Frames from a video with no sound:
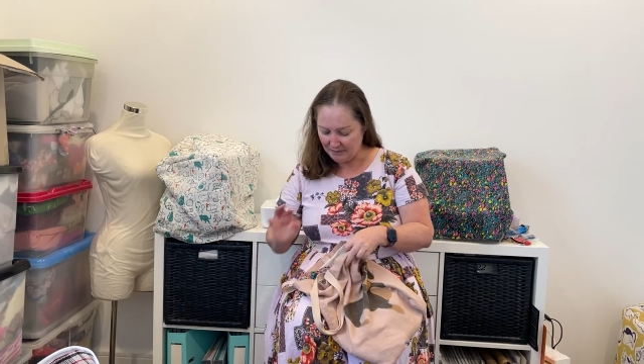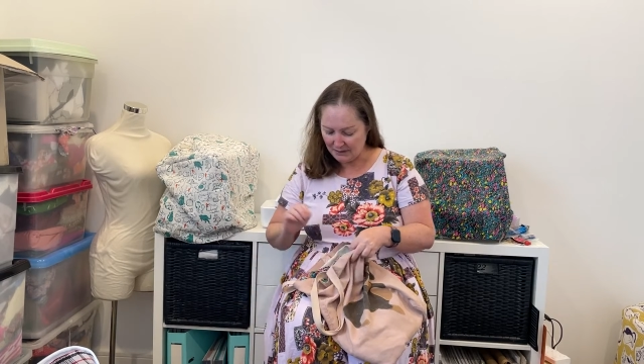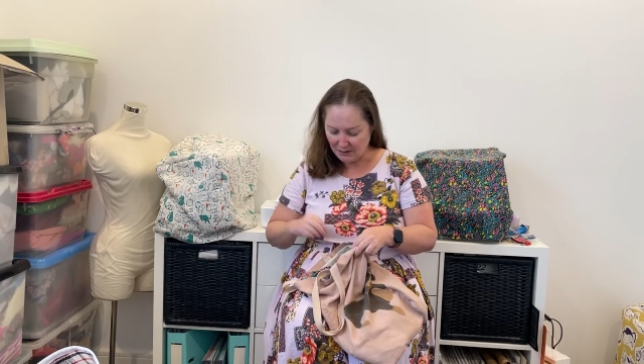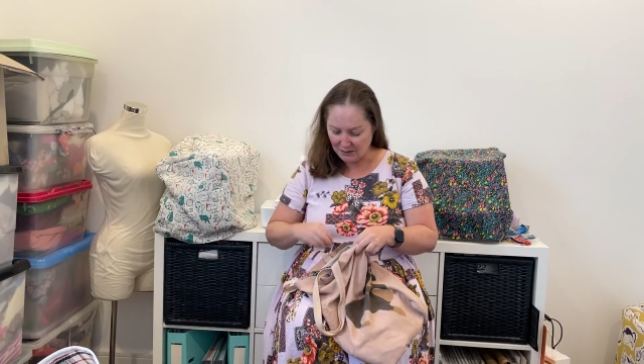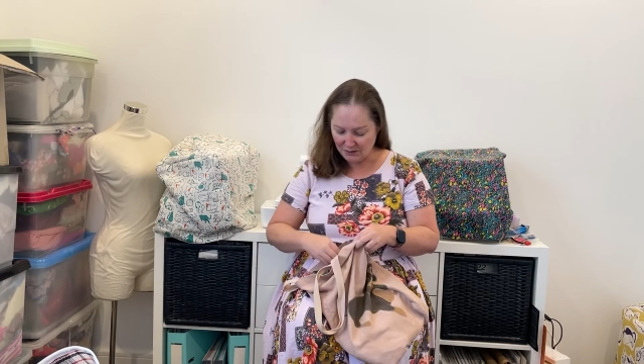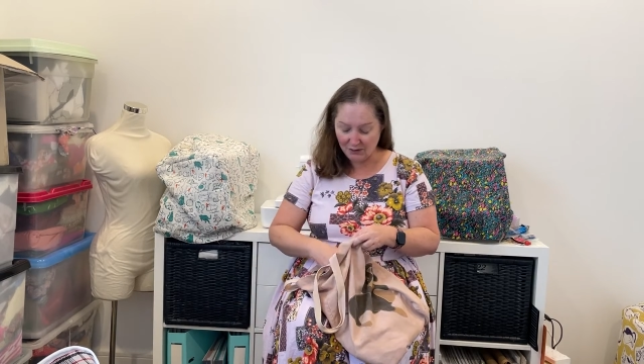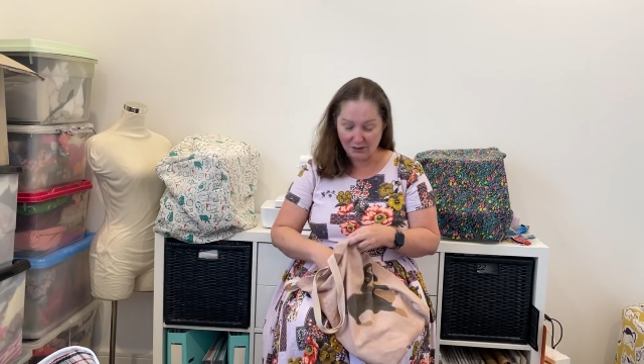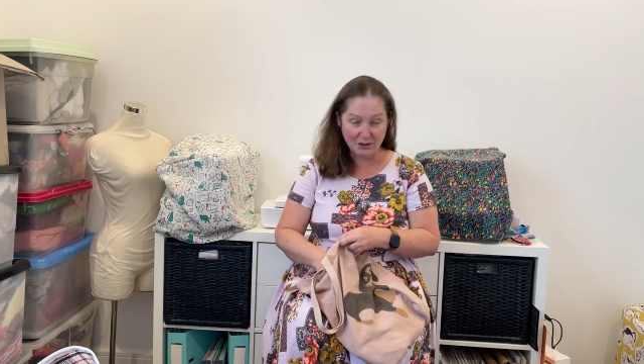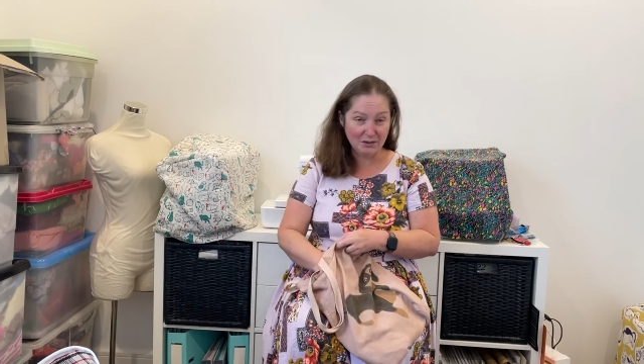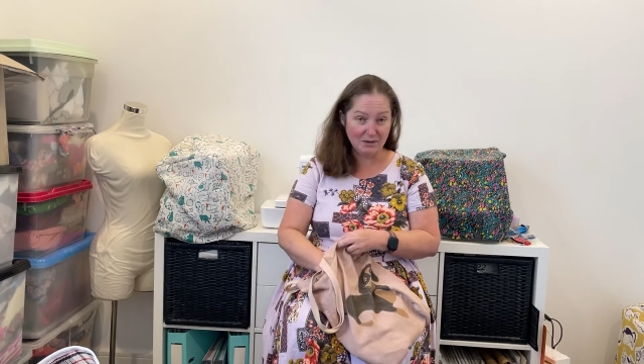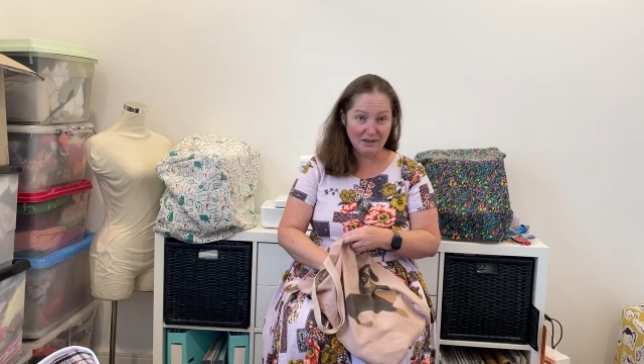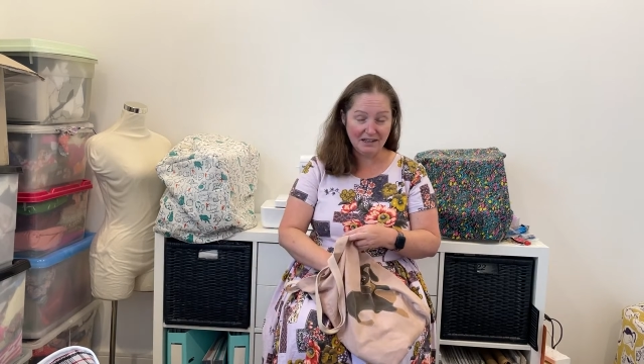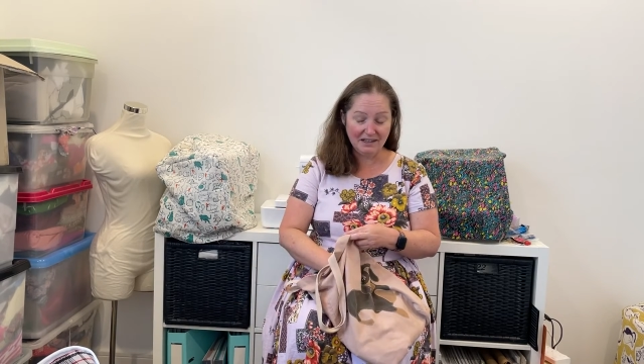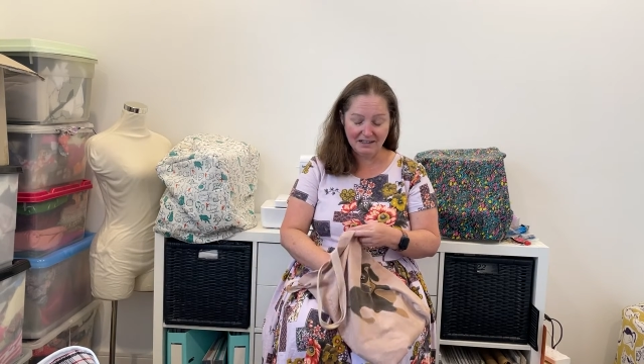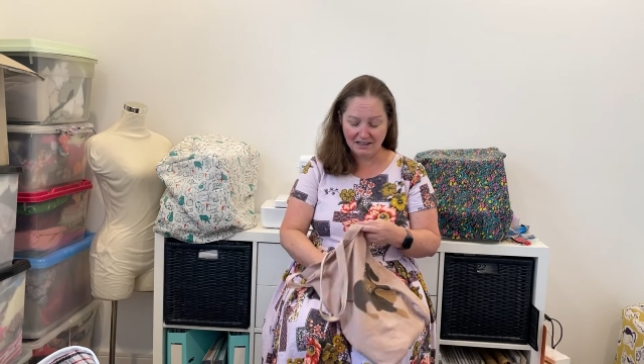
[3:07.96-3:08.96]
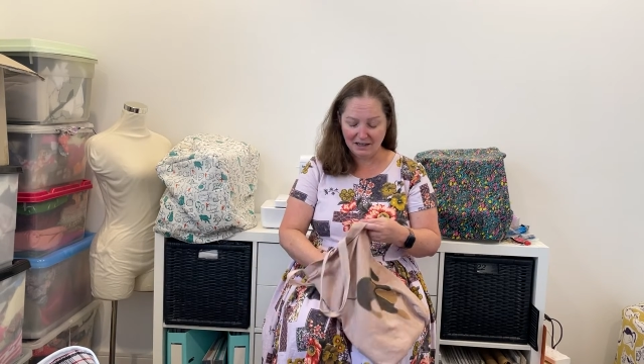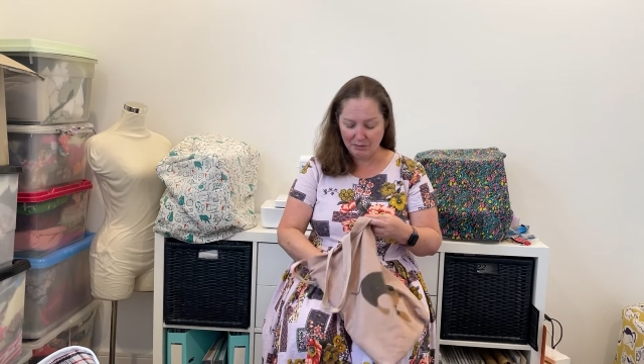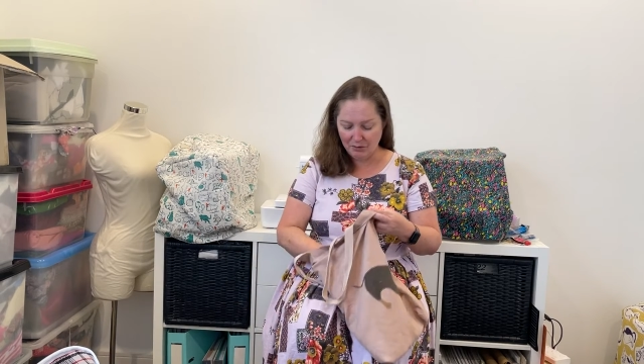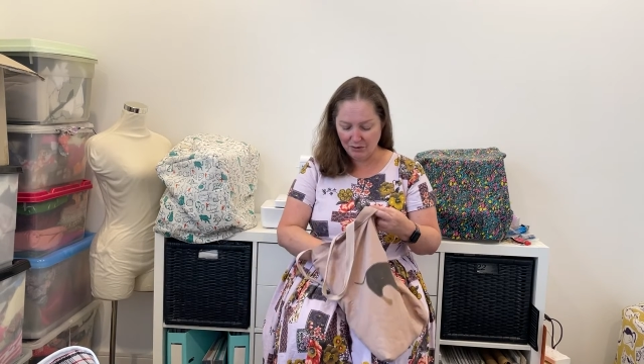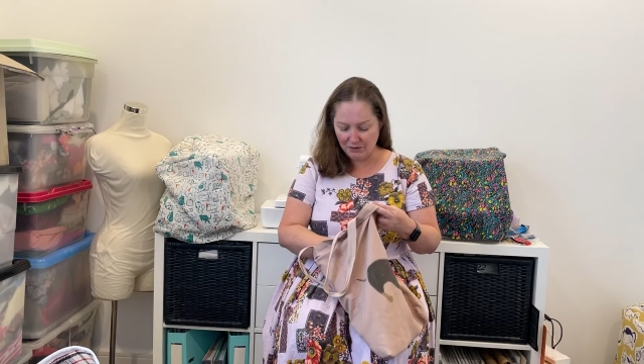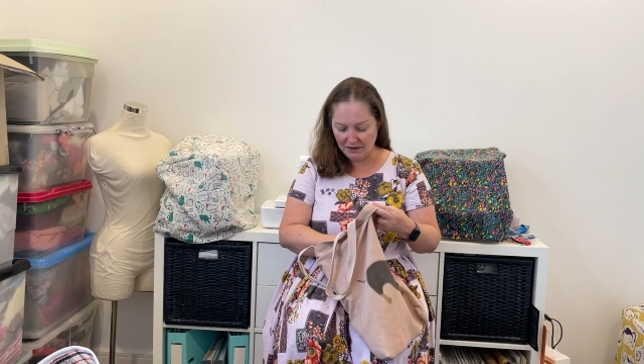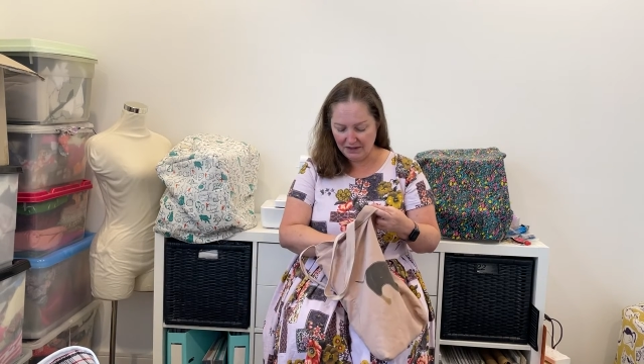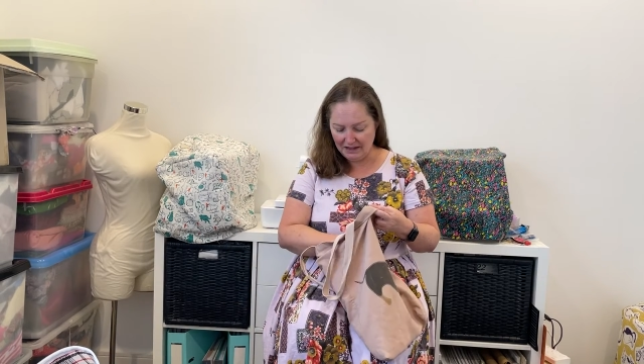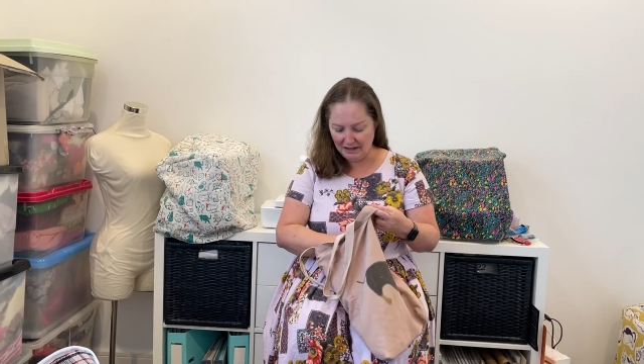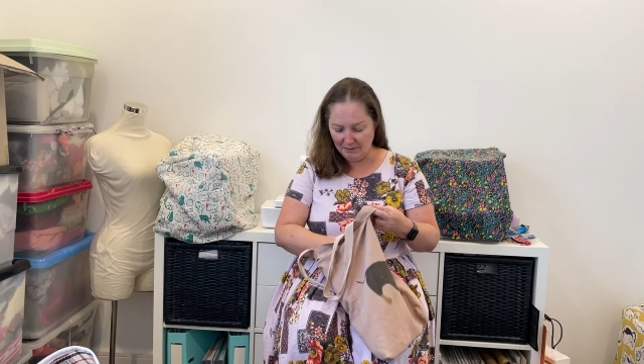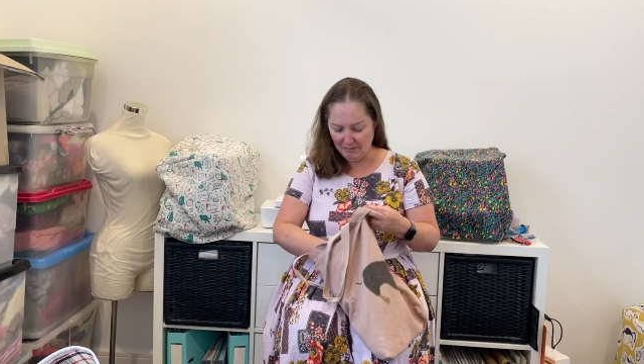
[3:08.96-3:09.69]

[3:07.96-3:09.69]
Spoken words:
So those were things I bought for him,